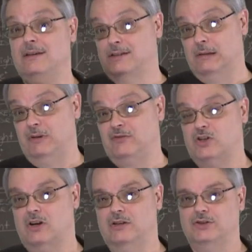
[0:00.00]
Some have
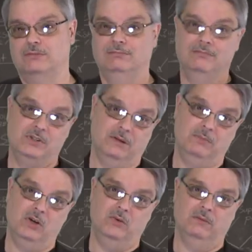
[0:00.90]
charge, some
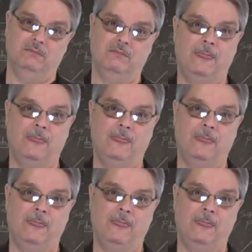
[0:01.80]
don't.